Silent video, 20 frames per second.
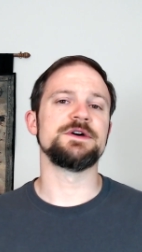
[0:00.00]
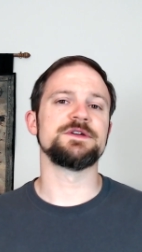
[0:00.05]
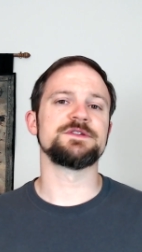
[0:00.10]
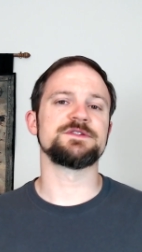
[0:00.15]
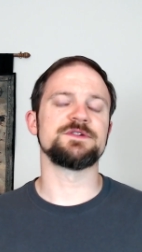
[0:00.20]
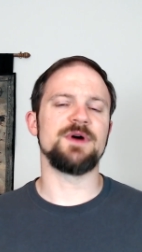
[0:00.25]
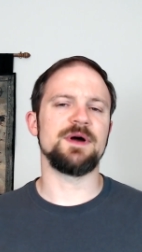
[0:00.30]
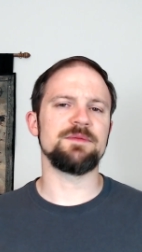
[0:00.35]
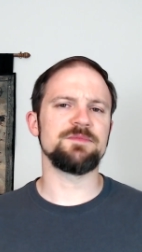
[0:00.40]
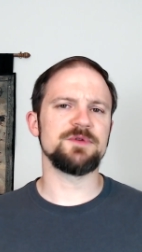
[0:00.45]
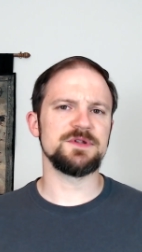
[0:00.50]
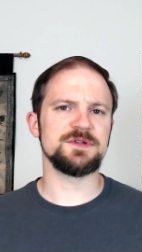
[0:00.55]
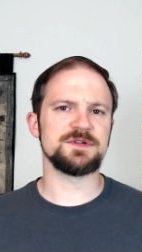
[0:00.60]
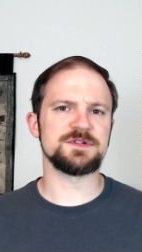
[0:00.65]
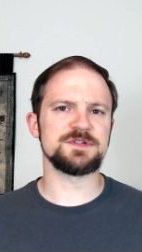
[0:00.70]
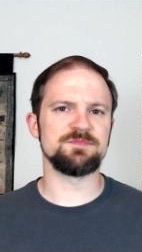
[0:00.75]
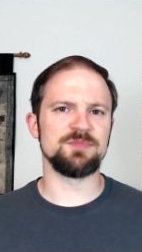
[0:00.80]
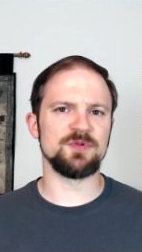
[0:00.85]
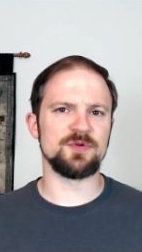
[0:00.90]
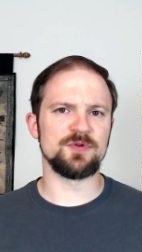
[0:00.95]
So I'm going to
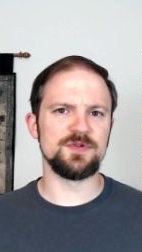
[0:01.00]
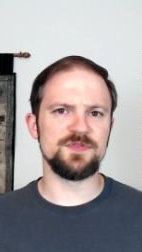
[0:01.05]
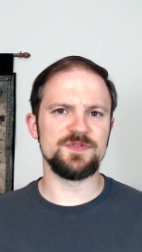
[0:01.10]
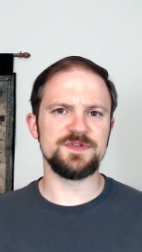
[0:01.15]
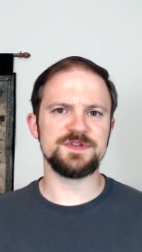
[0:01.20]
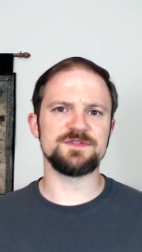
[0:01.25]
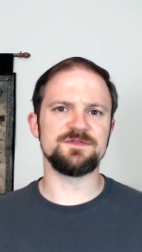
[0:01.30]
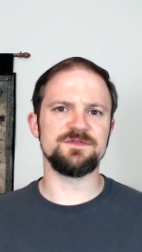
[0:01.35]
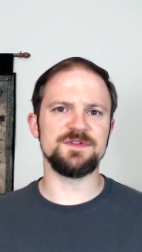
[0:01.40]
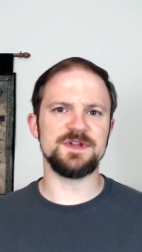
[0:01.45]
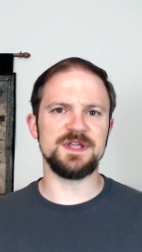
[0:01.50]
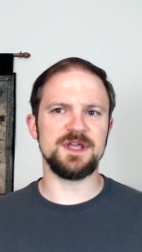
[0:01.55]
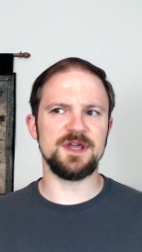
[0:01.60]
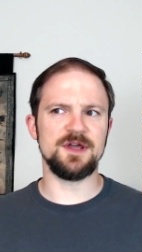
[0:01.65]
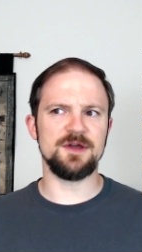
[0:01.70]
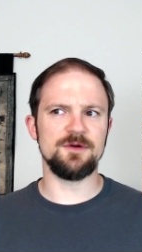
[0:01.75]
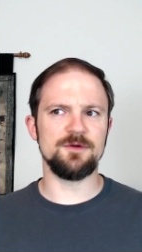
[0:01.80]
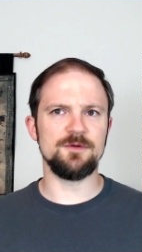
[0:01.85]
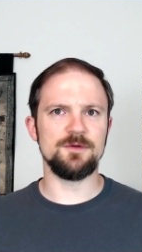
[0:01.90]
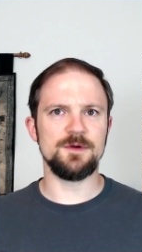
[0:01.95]
explore in this
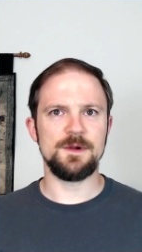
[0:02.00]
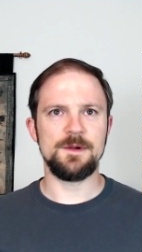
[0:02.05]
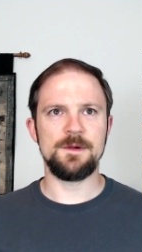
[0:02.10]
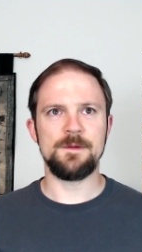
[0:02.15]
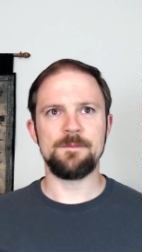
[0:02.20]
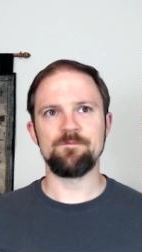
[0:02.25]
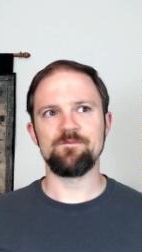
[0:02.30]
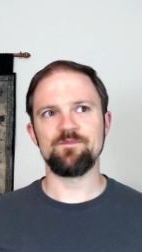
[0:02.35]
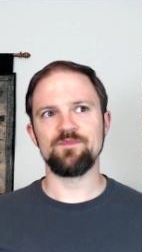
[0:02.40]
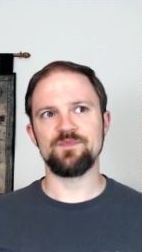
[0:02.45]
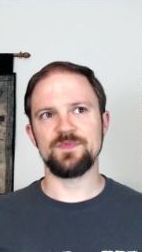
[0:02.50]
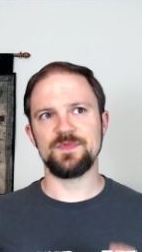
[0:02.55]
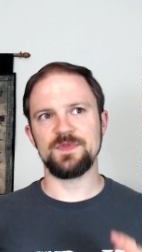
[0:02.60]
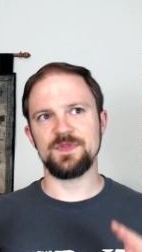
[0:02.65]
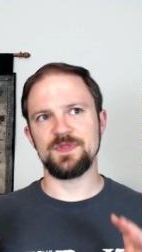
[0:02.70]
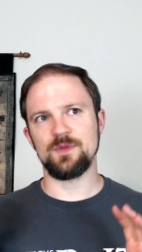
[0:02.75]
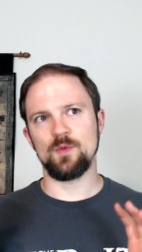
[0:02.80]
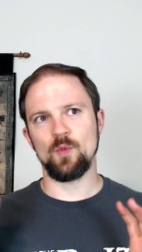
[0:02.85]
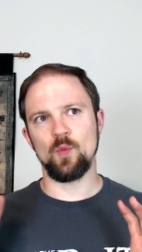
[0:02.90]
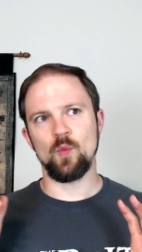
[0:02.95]
video
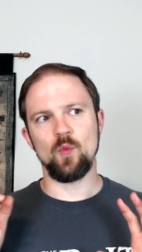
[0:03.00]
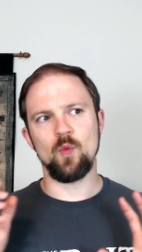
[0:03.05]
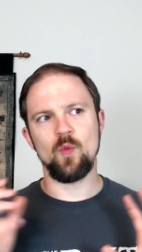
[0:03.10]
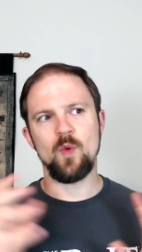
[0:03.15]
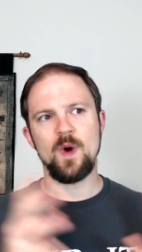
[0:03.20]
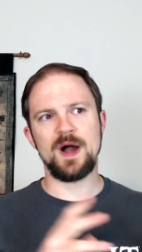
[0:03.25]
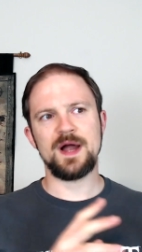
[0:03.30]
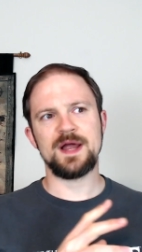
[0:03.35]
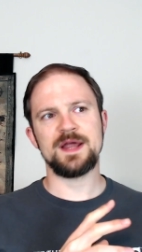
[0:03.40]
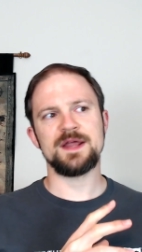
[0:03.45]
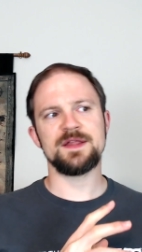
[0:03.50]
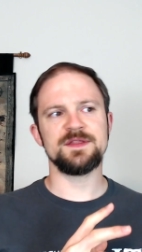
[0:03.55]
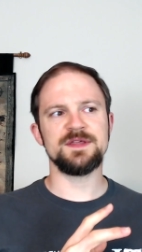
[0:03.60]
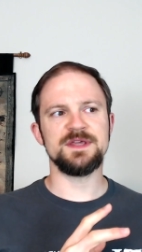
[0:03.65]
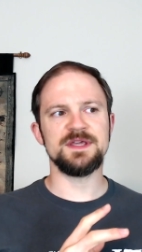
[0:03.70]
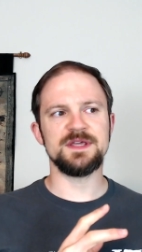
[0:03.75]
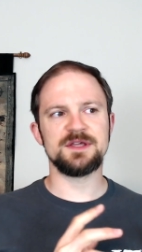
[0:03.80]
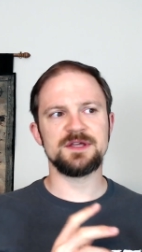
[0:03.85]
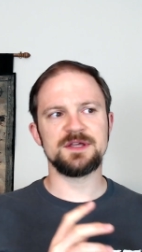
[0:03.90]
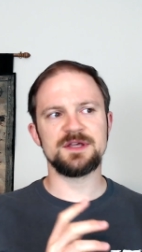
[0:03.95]
why
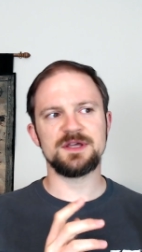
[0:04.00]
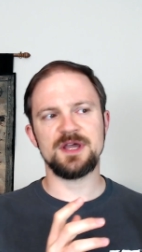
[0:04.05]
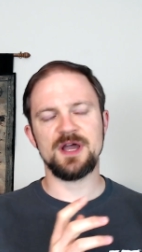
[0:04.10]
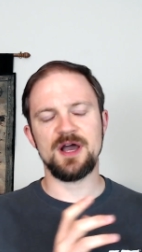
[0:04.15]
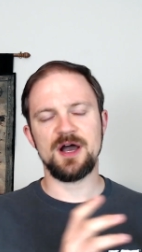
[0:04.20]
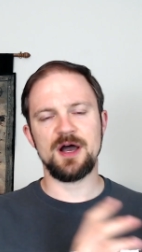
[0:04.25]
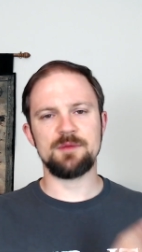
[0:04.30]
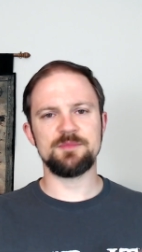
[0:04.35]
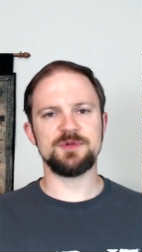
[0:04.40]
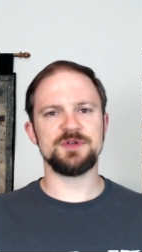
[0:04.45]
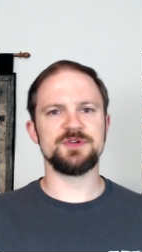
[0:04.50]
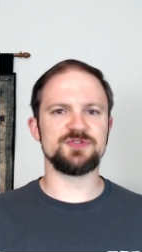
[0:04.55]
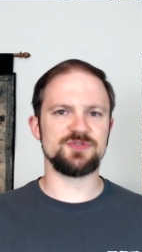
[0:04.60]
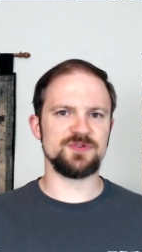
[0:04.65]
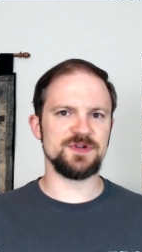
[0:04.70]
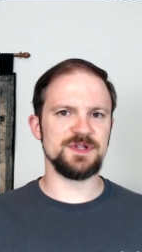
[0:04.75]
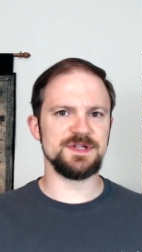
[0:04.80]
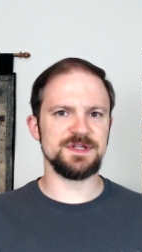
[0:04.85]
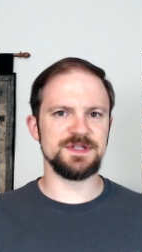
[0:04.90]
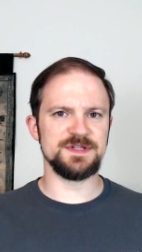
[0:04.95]
the common
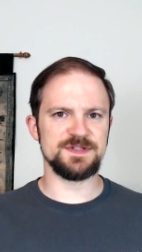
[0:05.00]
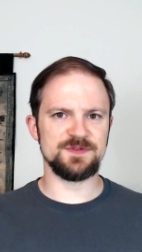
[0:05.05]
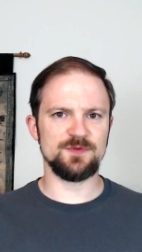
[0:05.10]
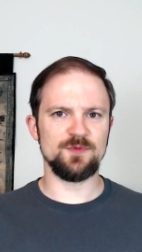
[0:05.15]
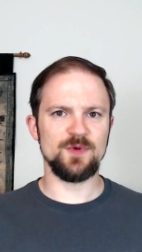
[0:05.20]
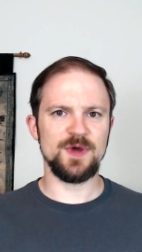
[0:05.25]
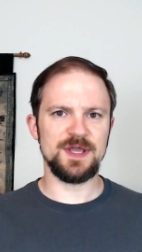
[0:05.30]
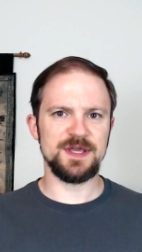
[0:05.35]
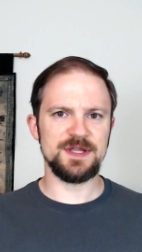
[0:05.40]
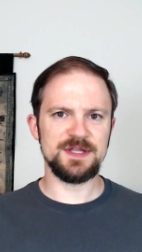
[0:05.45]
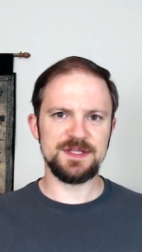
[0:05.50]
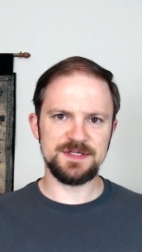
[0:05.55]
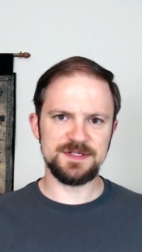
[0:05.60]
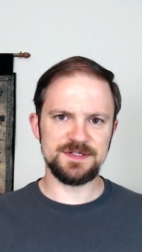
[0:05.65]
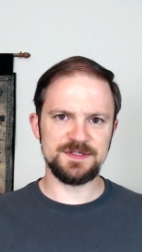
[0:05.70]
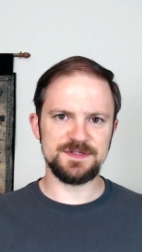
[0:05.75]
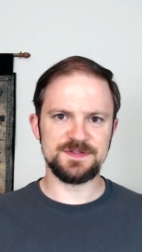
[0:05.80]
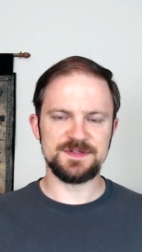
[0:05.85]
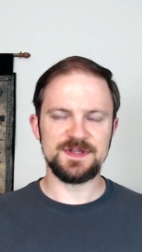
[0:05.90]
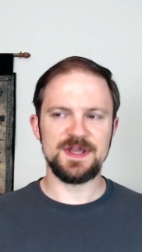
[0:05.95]
trend is the way it
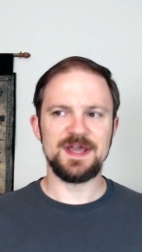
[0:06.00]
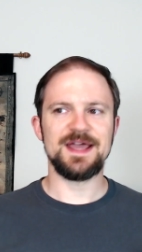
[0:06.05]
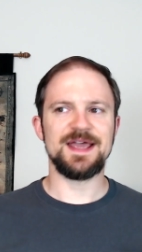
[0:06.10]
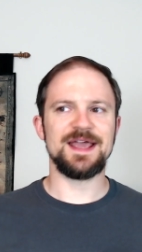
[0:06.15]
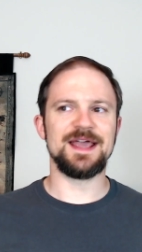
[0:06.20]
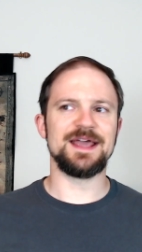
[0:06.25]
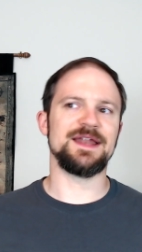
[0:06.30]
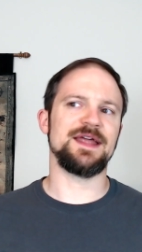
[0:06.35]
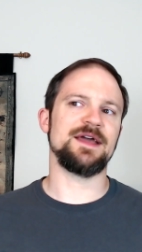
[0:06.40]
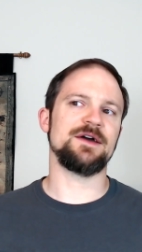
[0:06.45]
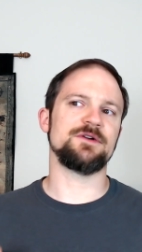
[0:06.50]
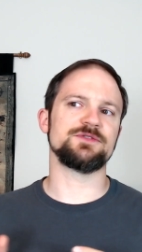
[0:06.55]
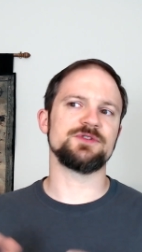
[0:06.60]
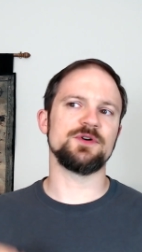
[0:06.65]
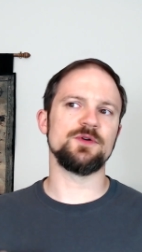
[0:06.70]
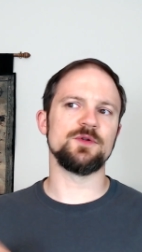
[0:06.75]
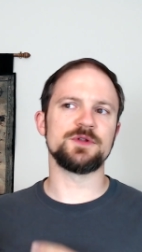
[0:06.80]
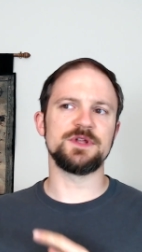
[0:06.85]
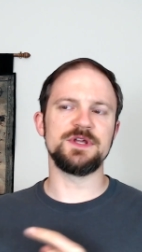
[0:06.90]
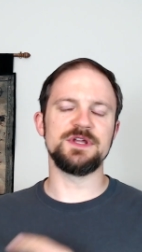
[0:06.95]
is and how
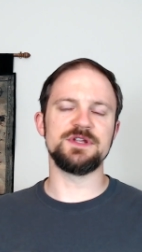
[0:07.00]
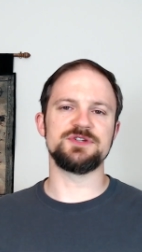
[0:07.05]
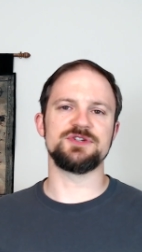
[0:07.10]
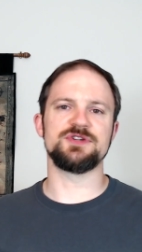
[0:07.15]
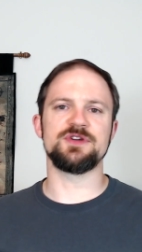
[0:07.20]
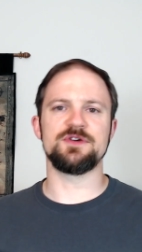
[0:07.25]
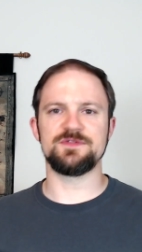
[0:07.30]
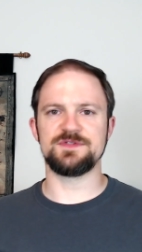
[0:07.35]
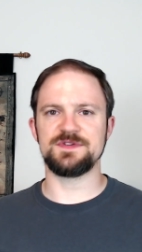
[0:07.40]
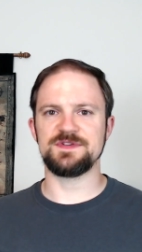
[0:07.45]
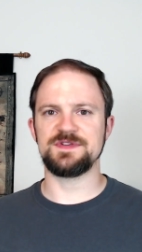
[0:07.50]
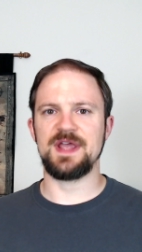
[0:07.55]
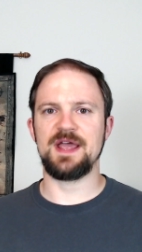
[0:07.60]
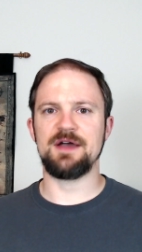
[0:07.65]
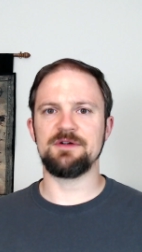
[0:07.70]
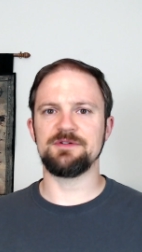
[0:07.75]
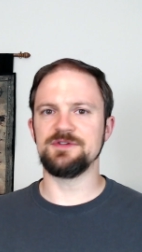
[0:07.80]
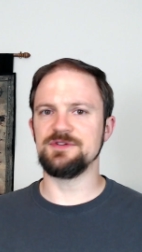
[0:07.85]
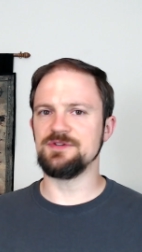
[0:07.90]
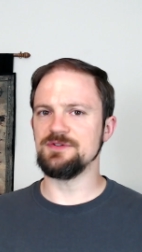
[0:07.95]
Tolkien shows us
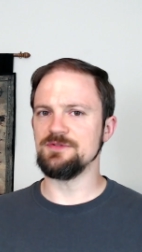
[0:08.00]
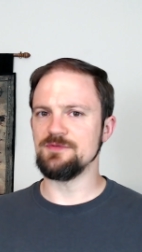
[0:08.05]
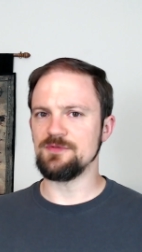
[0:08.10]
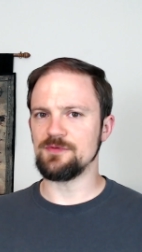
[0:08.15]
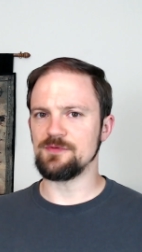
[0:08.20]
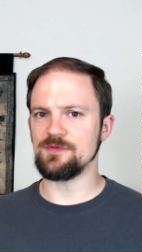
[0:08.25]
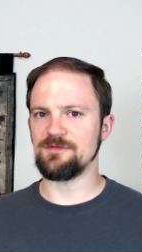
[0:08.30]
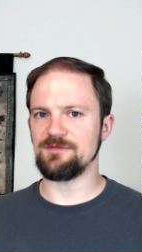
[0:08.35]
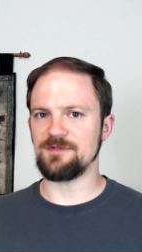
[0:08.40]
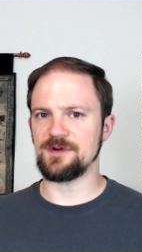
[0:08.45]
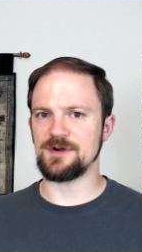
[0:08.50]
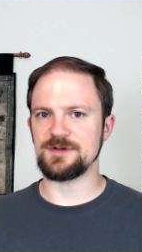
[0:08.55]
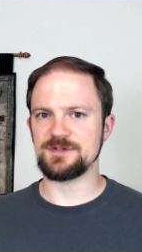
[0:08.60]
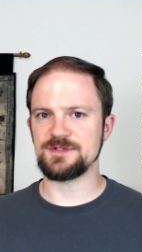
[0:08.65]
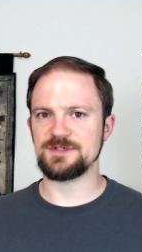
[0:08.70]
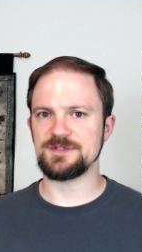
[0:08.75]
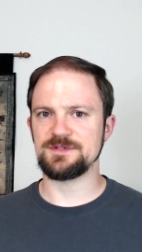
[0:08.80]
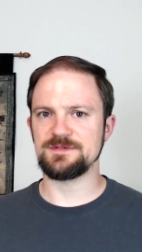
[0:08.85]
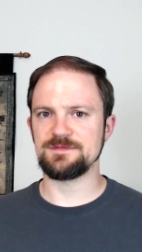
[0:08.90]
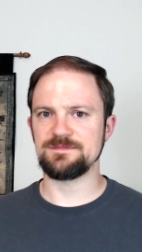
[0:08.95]
how to do the
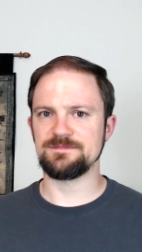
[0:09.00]
reverse.